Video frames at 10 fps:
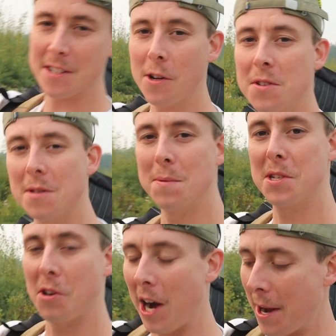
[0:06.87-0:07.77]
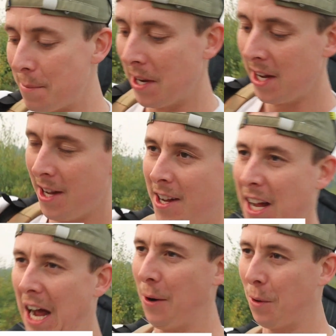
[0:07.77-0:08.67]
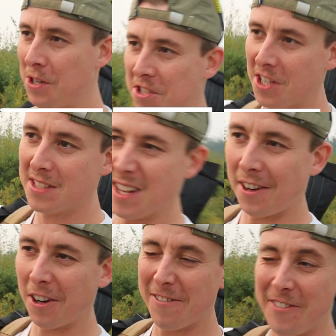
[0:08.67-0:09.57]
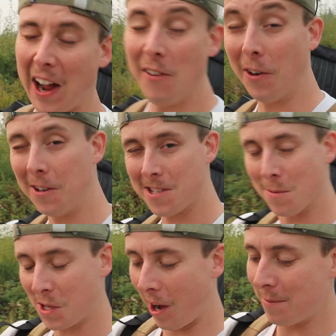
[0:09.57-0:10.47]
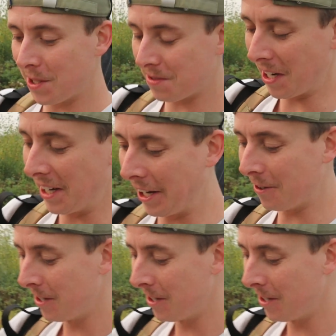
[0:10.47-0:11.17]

to go subscribe. We're just under 500 subscribers right now.